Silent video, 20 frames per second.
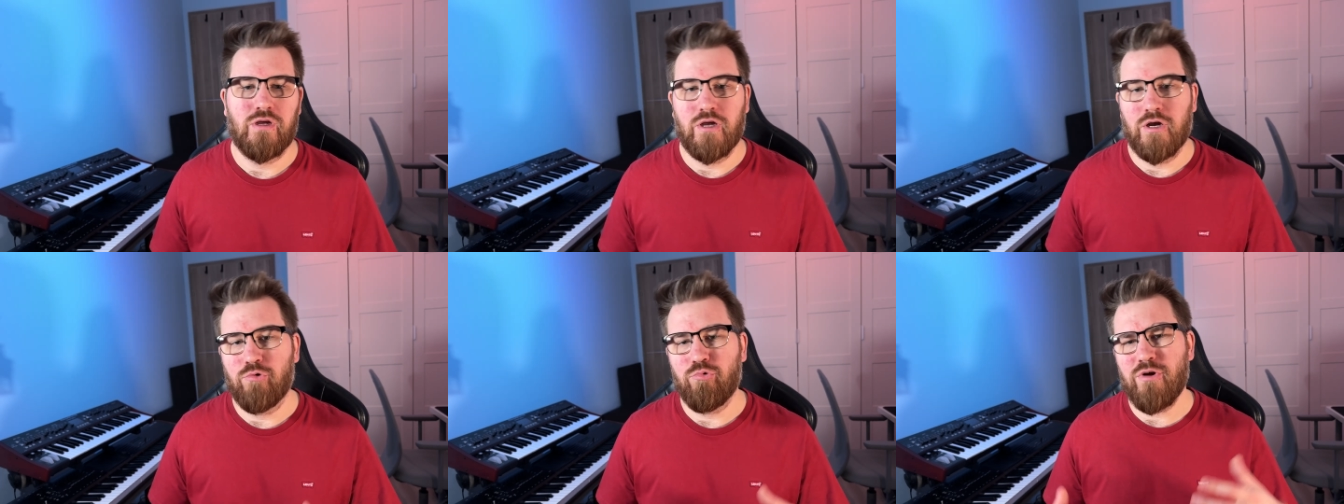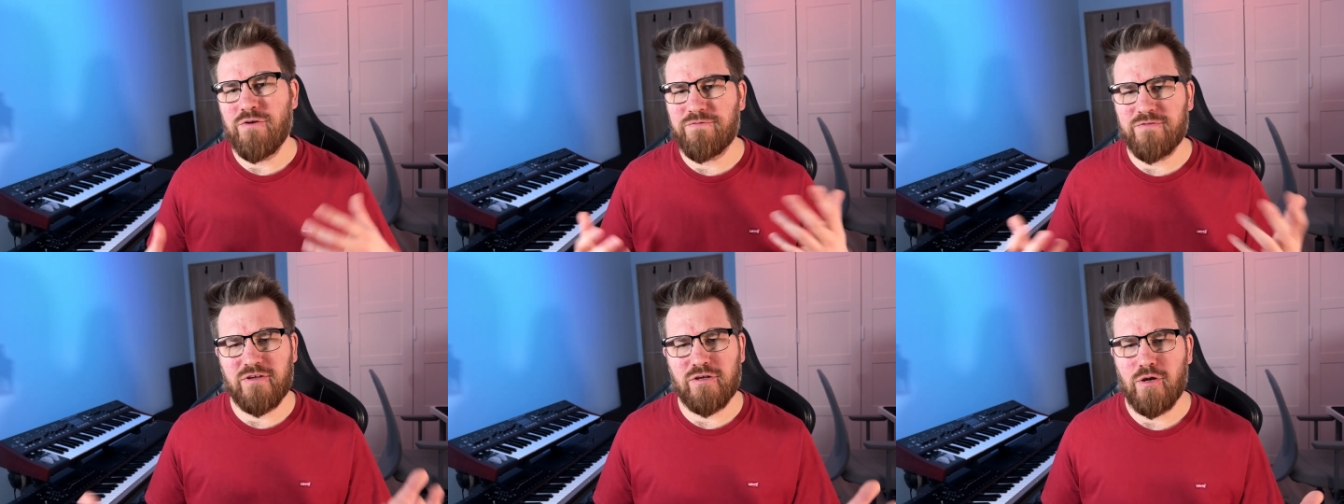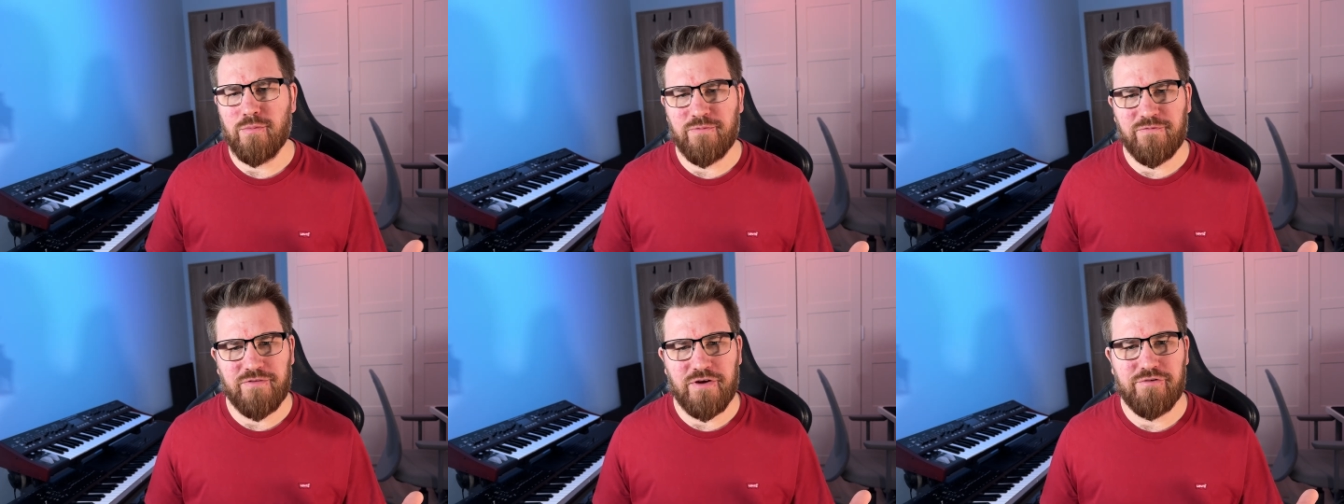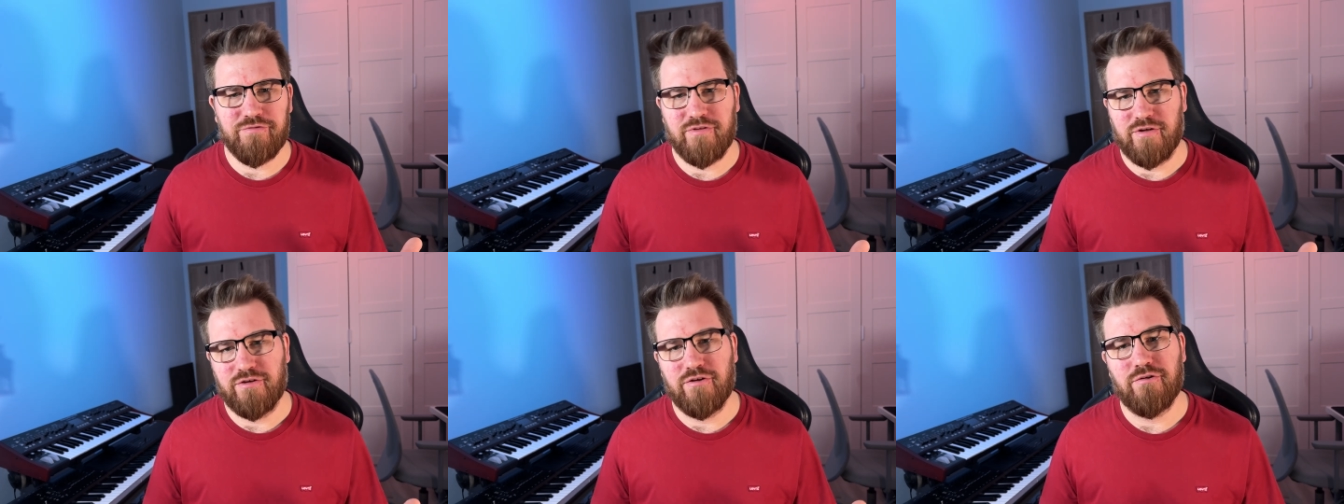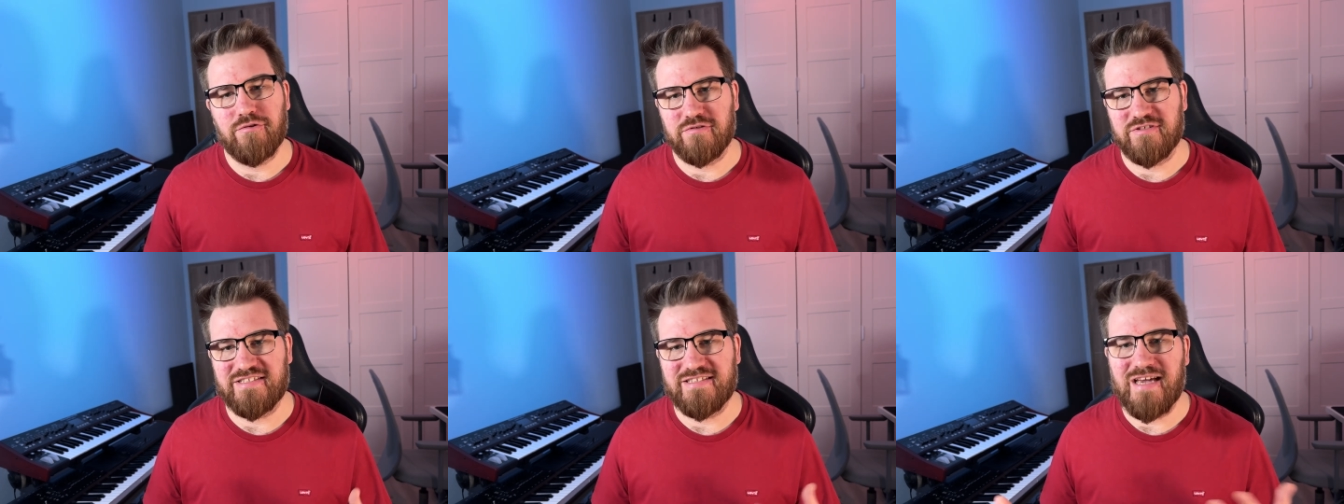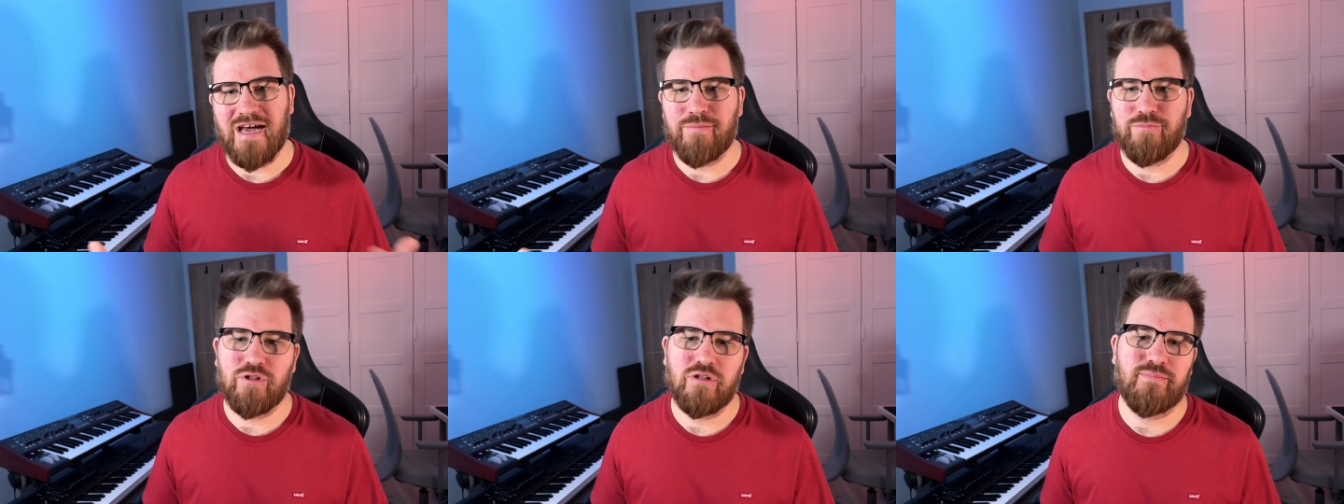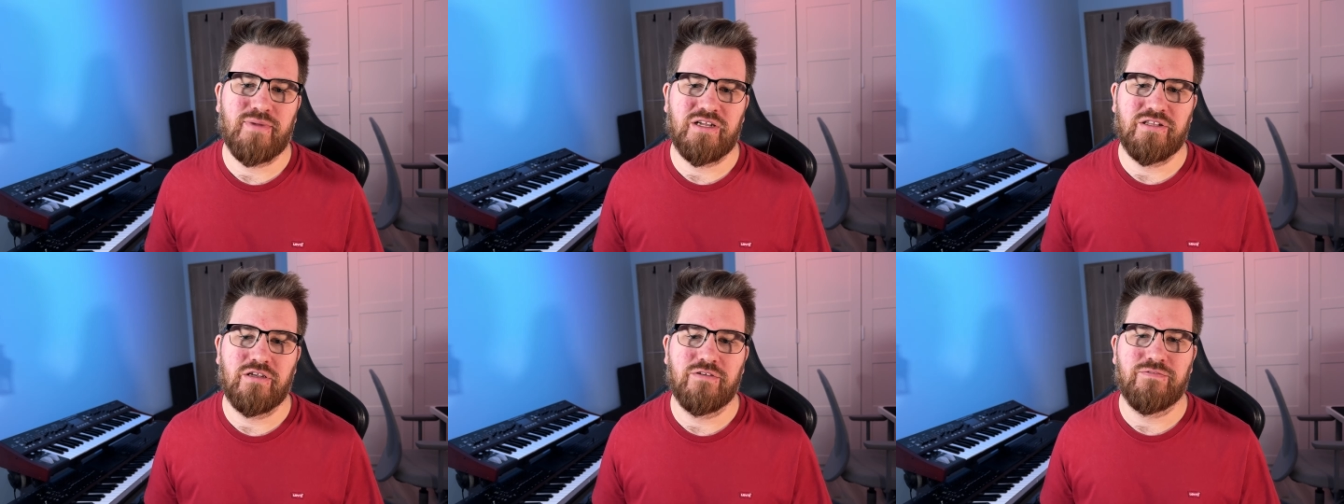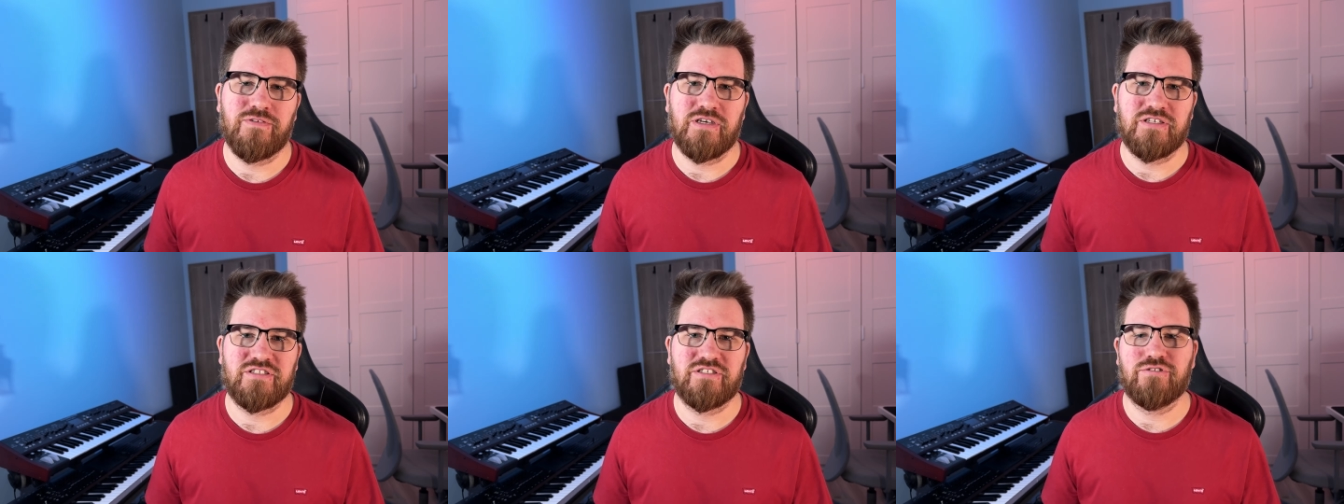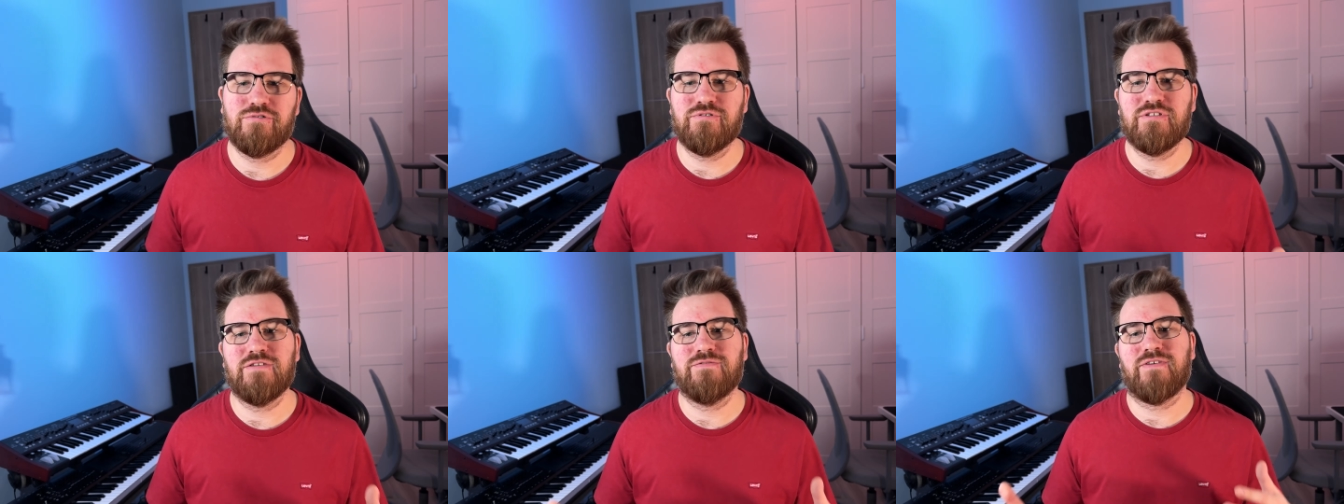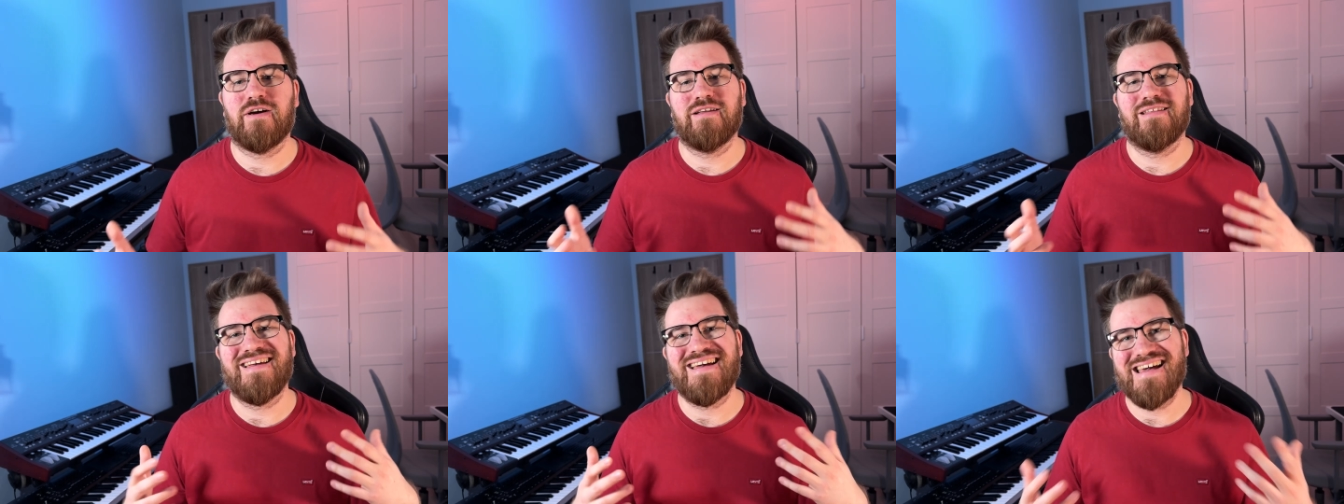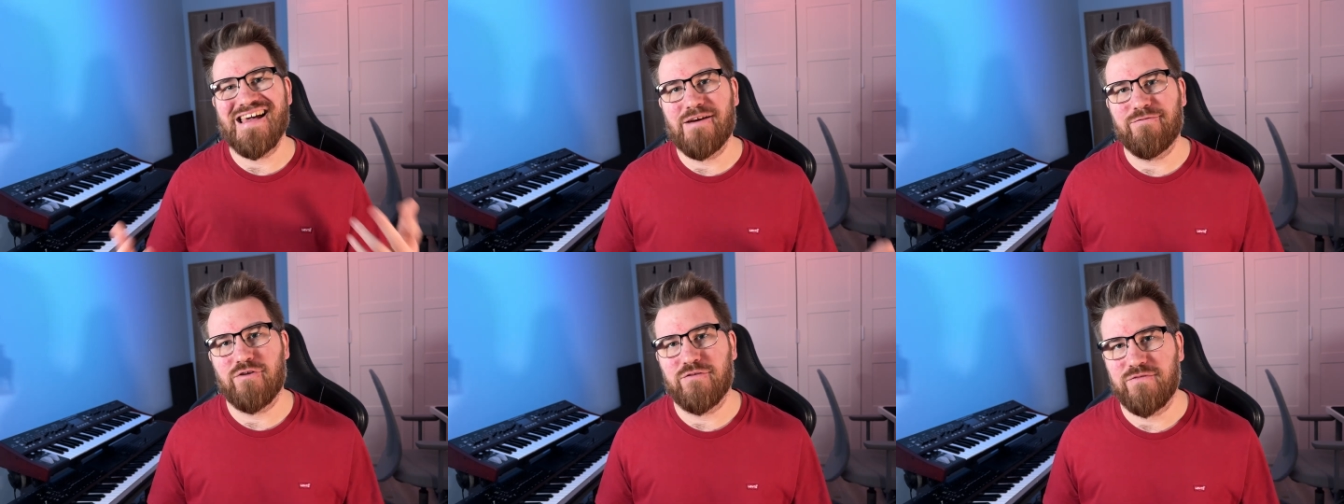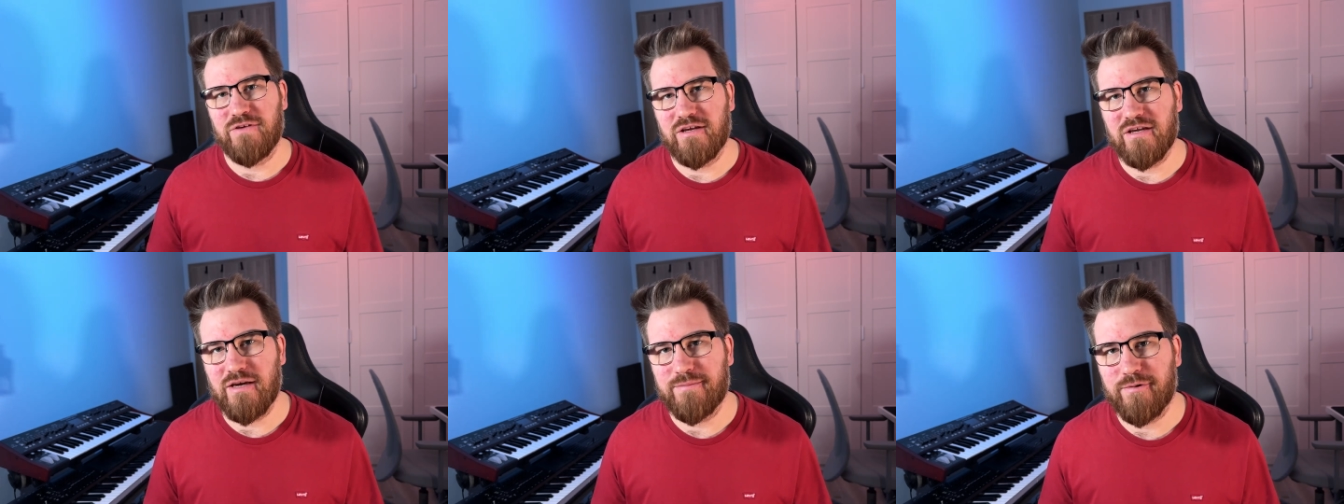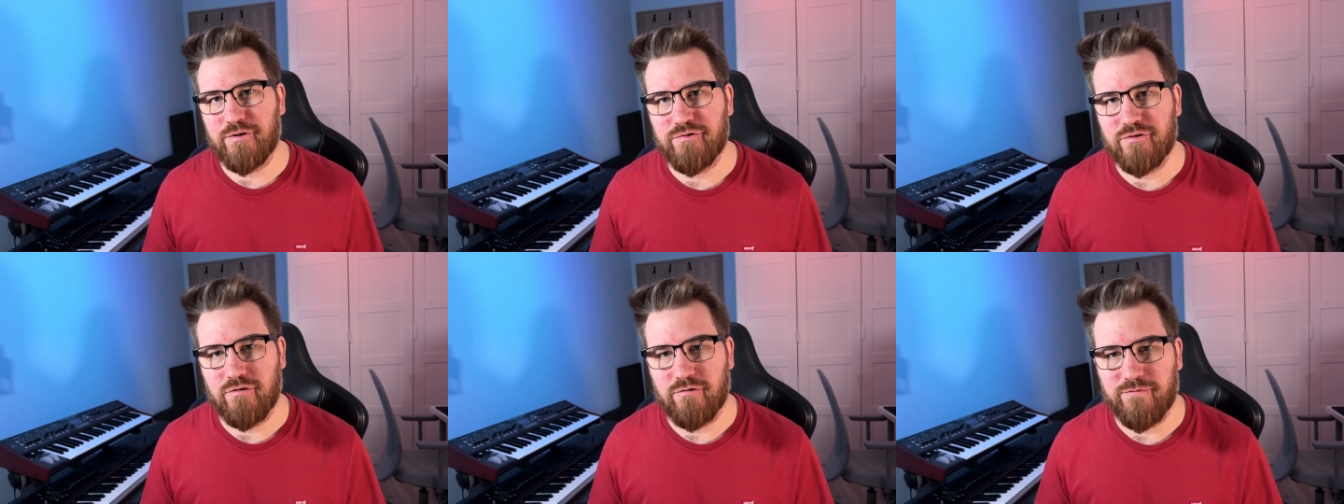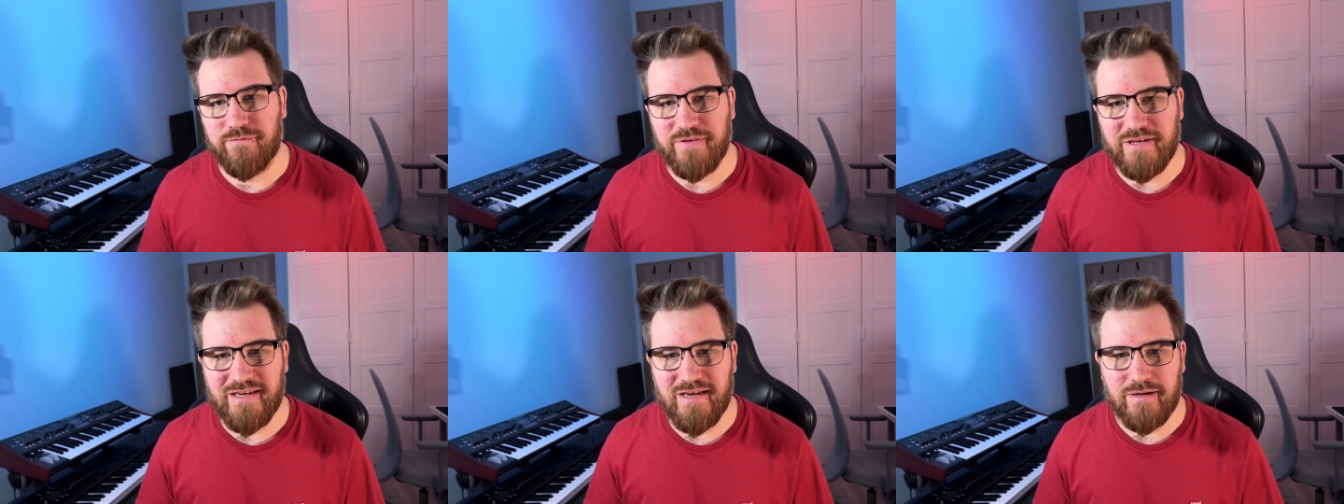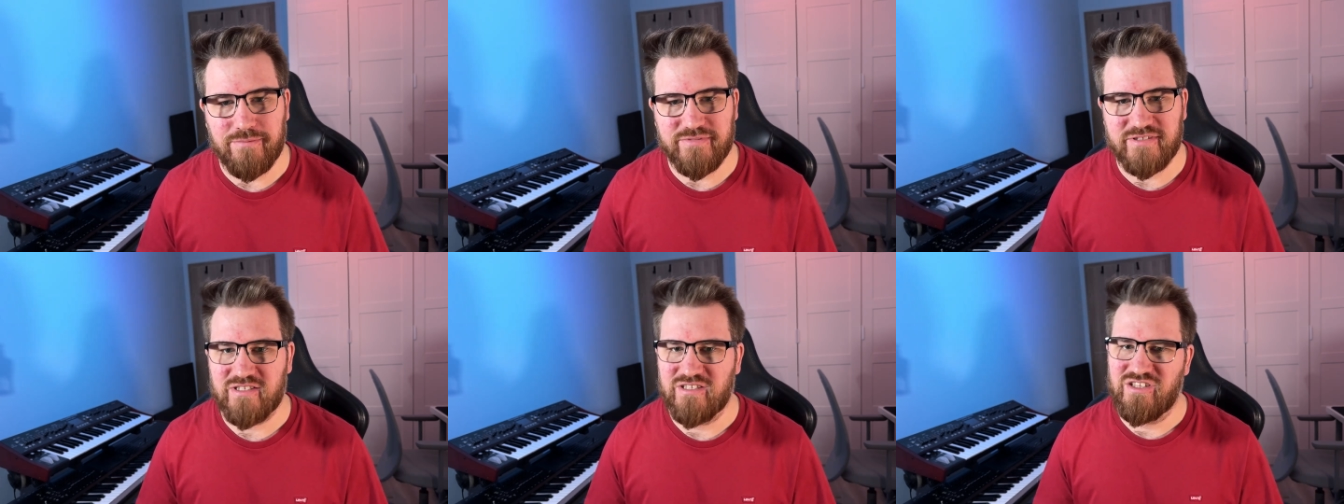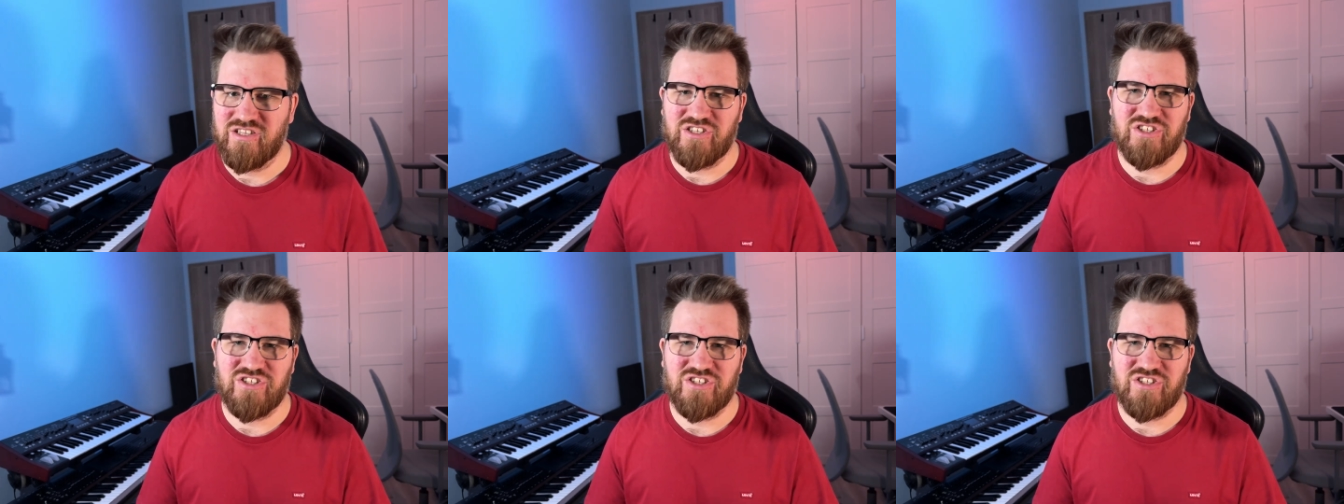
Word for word: With KubeVirt, you use YAML manifest to define everything about your VMs,